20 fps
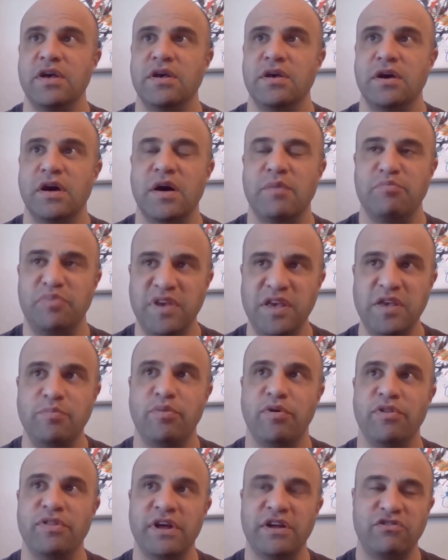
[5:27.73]
uh,
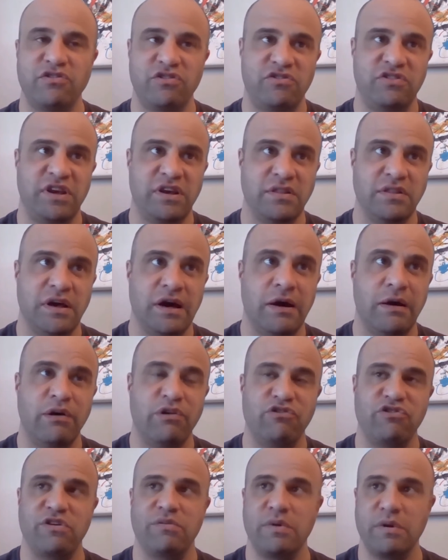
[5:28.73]
people, not just
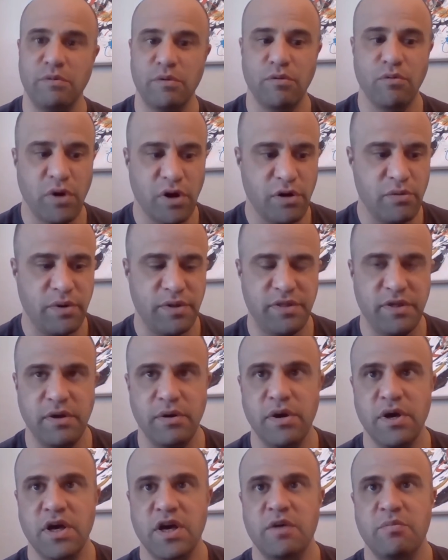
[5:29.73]
technology. We will work with you.
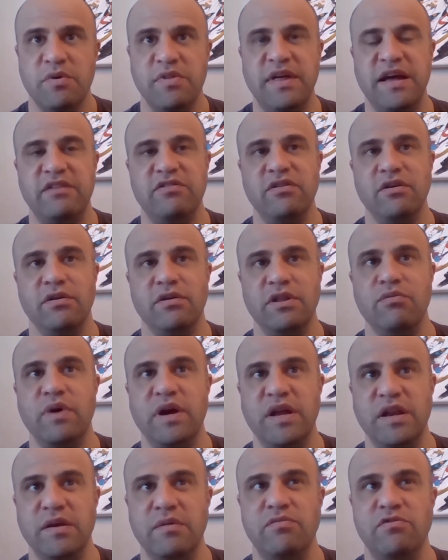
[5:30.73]
But that's the only
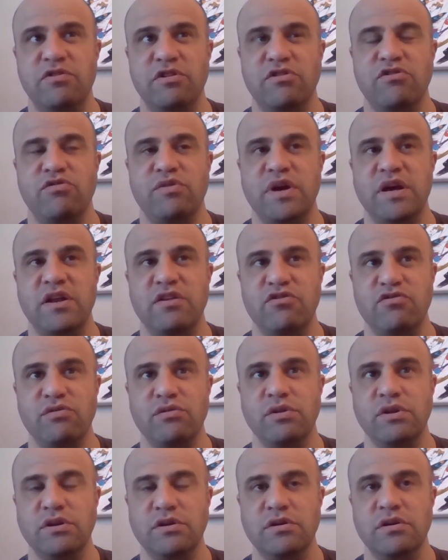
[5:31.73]
way to, to create a
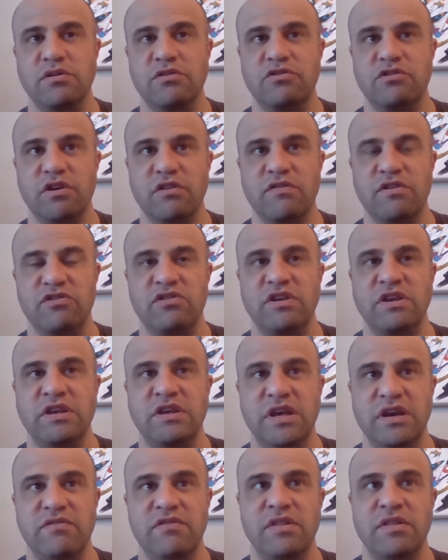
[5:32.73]
truly good service
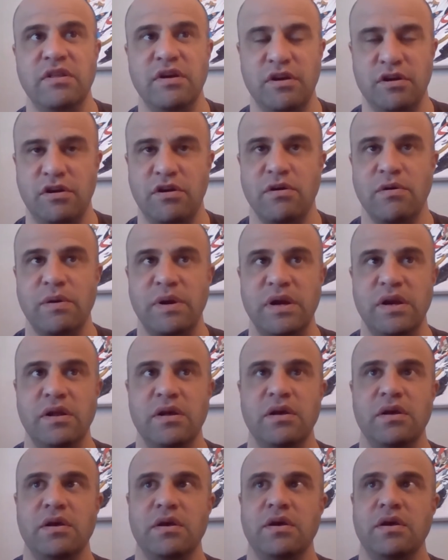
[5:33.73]
given the current
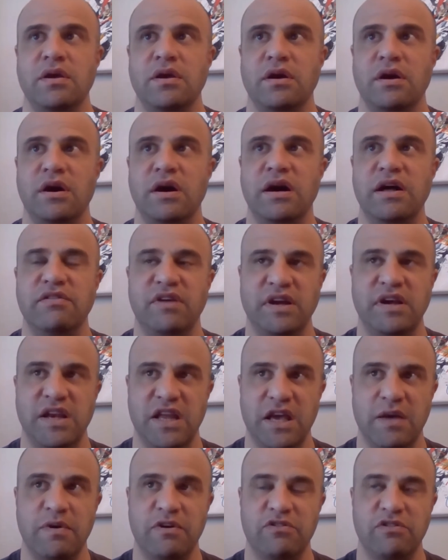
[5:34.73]
uh,
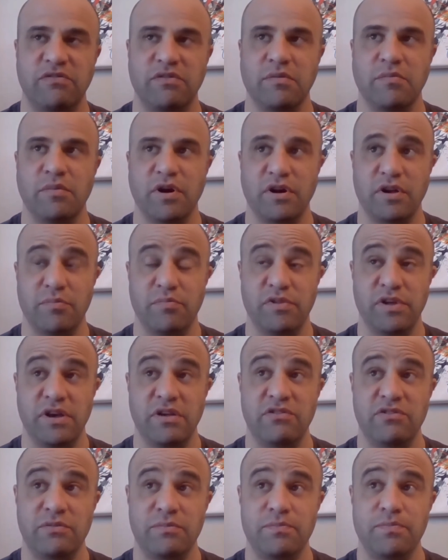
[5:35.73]
dynamics of the
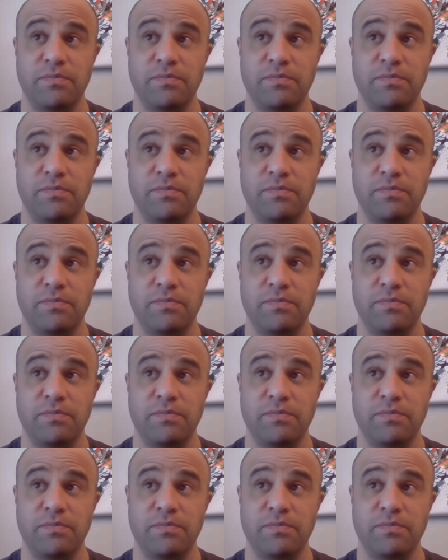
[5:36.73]
marketplace.